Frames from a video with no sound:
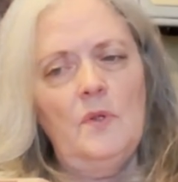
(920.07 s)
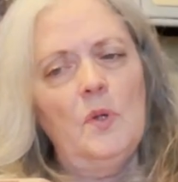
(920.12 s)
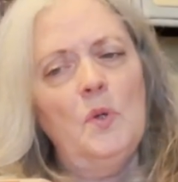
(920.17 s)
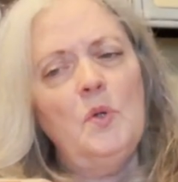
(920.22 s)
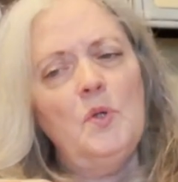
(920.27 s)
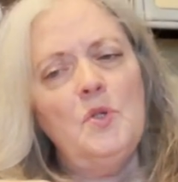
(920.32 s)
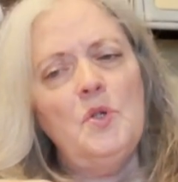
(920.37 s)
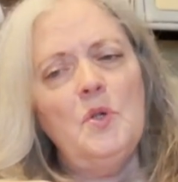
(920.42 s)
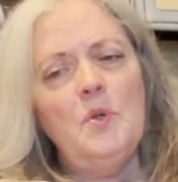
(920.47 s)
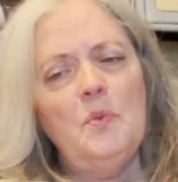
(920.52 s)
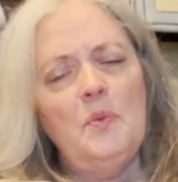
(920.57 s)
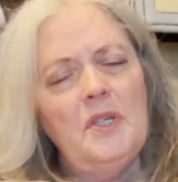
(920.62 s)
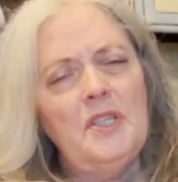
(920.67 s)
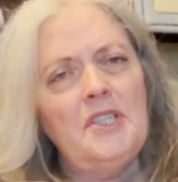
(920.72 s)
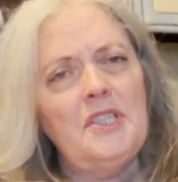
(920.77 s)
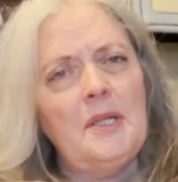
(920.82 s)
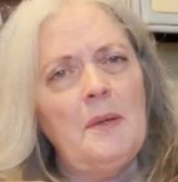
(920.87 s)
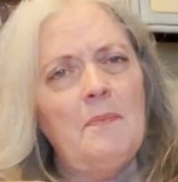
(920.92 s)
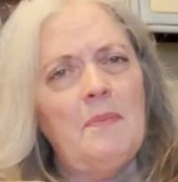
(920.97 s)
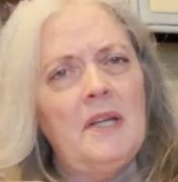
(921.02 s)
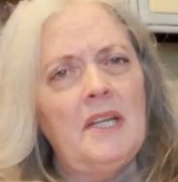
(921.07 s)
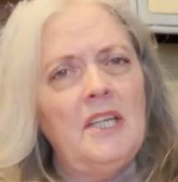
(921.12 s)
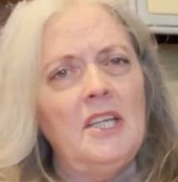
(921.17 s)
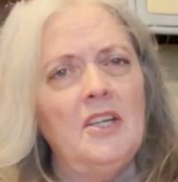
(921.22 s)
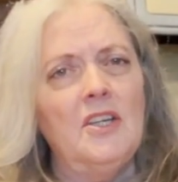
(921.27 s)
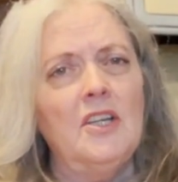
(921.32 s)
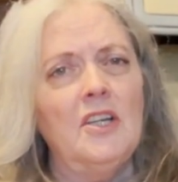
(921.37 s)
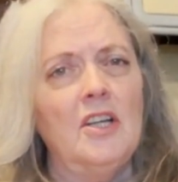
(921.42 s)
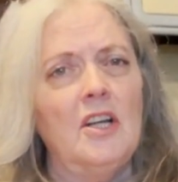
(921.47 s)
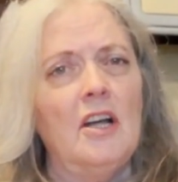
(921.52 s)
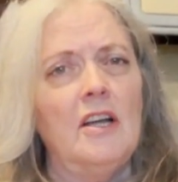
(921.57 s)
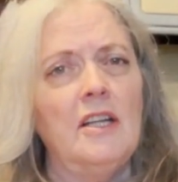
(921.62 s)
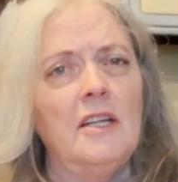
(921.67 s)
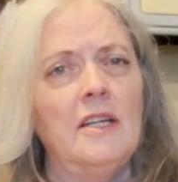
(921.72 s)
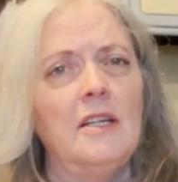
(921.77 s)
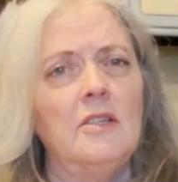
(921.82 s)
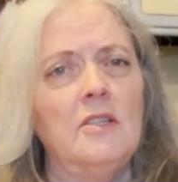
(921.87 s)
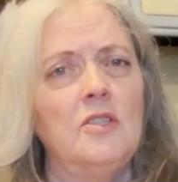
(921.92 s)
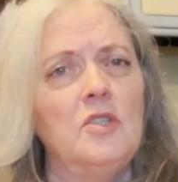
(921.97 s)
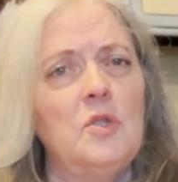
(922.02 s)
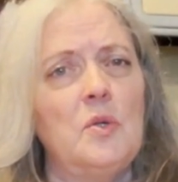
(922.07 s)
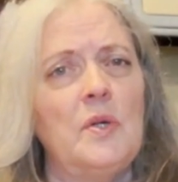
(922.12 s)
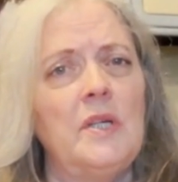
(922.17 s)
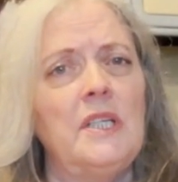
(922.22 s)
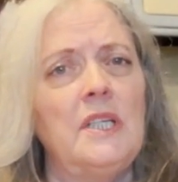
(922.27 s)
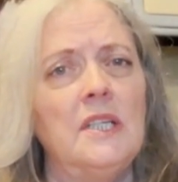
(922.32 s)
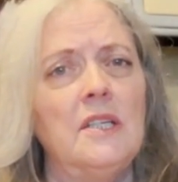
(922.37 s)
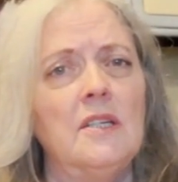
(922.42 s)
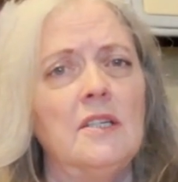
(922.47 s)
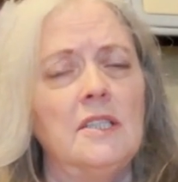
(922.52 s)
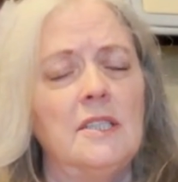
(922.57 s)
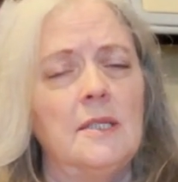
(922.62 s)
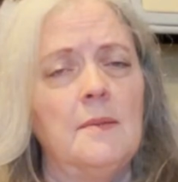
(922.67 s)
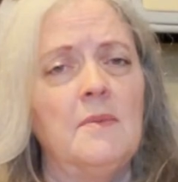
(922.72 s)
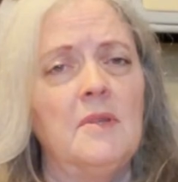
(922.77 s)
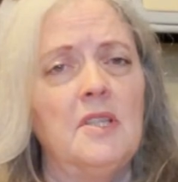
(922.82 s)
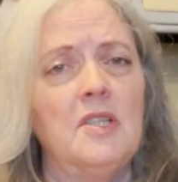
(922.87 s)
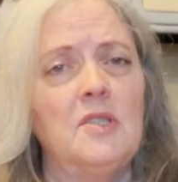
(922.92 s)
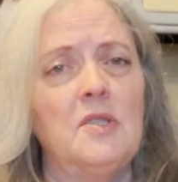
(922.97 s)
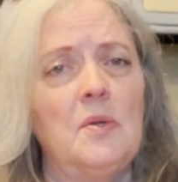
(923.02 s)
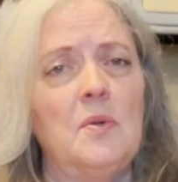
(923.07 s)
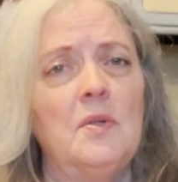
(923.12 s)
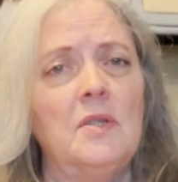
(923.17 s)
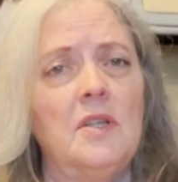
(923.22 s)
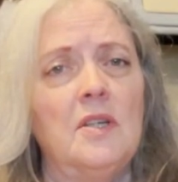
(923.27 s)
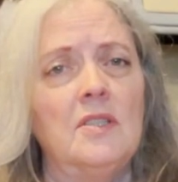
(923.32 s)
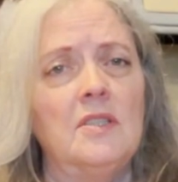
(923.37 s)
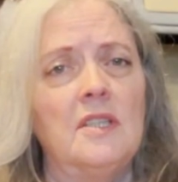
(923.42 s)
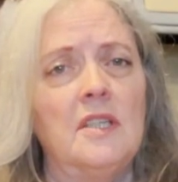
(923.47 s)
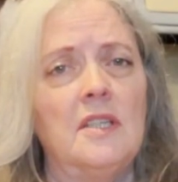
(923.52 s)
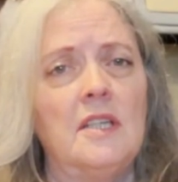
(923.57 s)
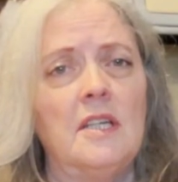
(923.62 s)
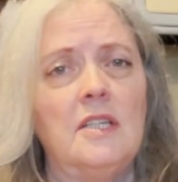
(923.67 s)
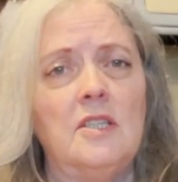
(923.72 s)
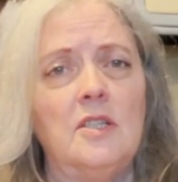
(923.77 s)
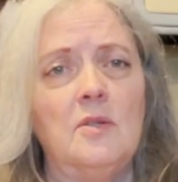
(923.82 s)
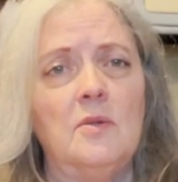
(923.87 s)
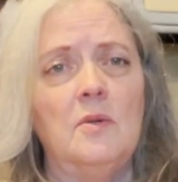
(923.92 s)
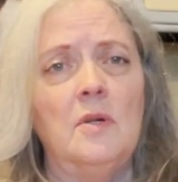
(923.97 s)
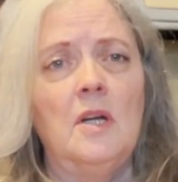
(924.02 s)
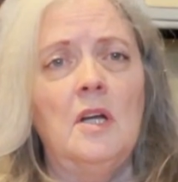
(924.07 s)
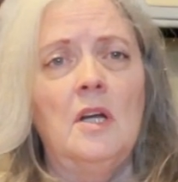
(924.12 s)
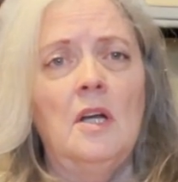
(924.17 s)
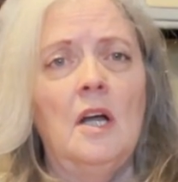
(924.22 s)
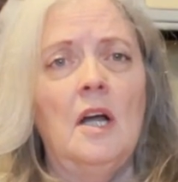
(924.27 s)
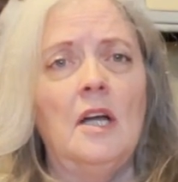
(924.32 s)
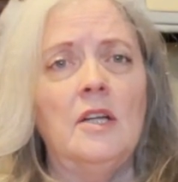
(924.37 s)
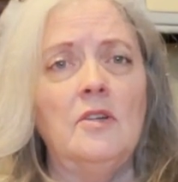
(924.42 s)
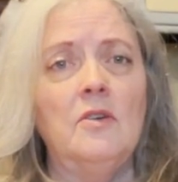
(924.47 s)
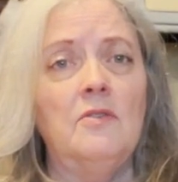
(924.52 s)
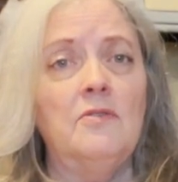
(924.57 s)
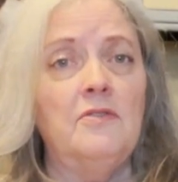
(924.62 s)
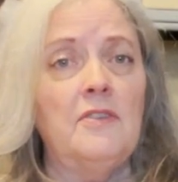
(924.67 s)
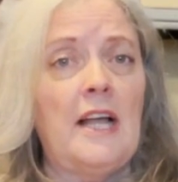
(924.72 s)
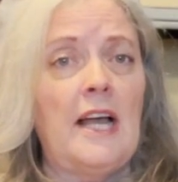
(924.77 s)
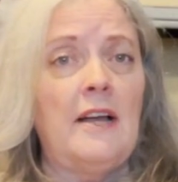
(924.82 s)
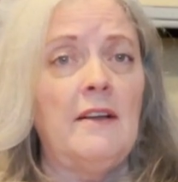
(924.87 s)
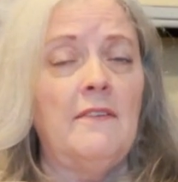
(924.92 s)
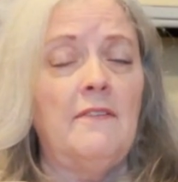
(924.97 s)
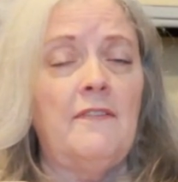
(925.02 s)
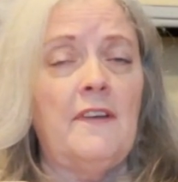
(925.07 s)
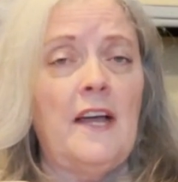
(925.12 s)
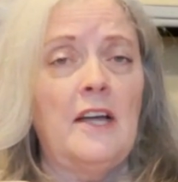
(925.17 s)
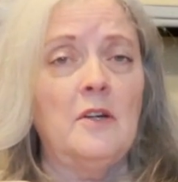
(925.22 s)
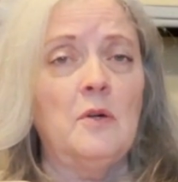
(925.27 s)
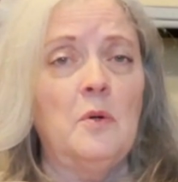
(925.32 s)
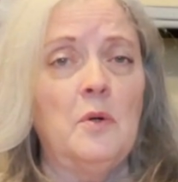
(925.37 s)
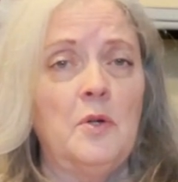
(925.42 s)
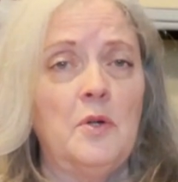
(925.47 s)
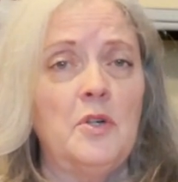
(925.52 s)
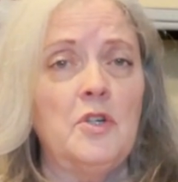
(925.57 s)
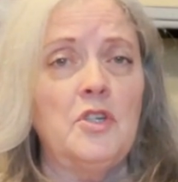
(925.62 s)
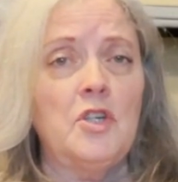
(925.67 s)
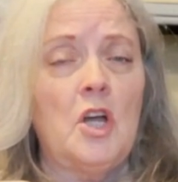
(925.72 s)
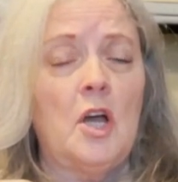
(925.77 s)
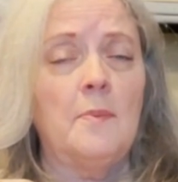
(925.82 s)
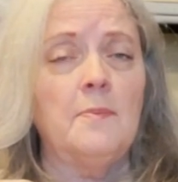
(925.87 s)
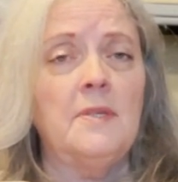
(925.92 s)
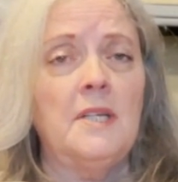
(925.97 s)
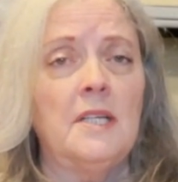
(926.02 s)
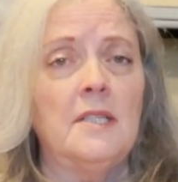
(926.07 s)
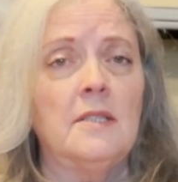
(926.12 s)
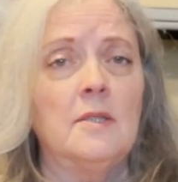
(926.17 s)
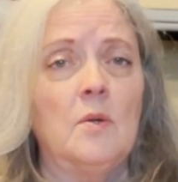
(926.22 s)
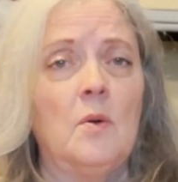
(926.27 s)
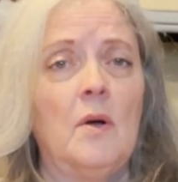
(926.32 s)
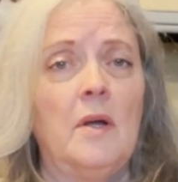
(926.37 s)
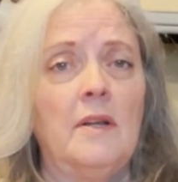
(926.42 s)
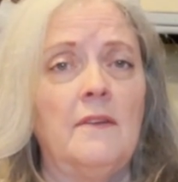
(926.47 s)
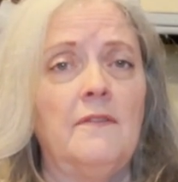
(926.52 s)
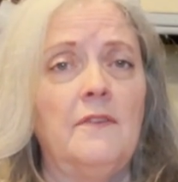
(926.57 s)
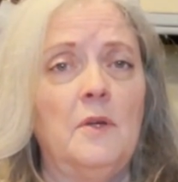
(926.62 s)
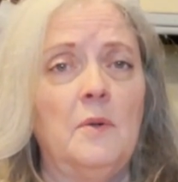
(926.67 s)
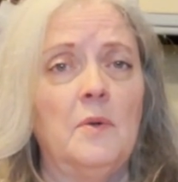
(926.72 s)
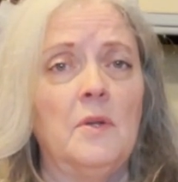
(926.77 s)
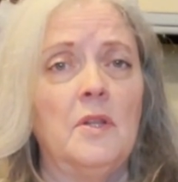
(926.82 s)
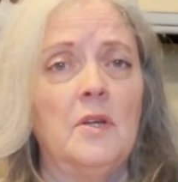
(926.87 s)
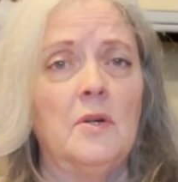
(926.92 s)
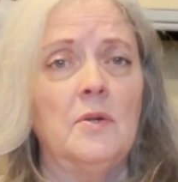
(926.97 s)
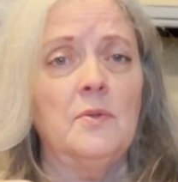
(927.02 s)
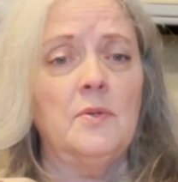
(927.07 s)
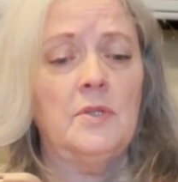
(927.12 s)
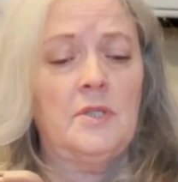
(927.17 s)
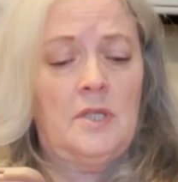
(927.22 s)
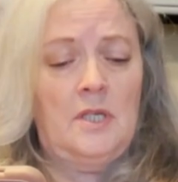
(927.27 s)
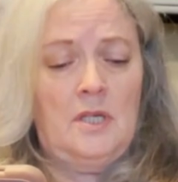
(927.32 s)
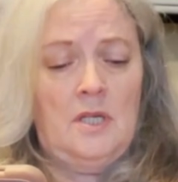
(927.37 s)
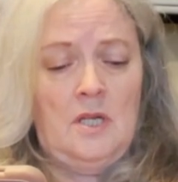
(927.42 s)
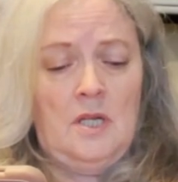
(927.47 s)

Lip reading: or do it with somebody, you can kind of join in on some of the so-longs that they do. I know Fat Quarter Shop does quite a few of those.